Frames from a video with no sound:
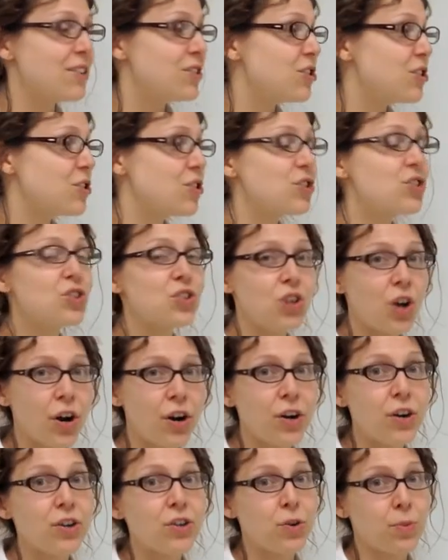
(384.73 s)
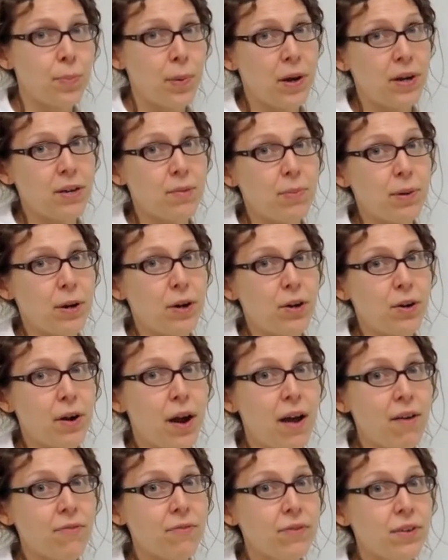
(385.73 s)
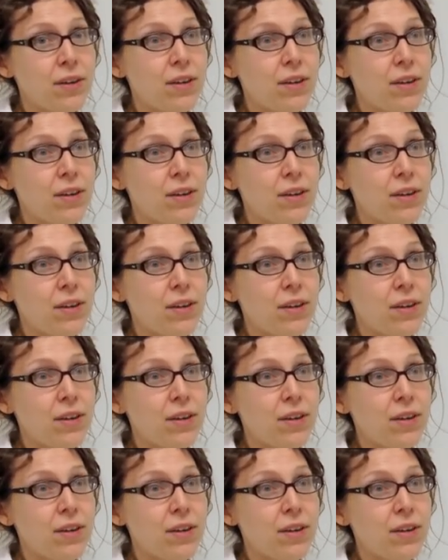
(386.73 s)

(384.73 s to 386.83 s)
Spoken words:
to start your body paragraph.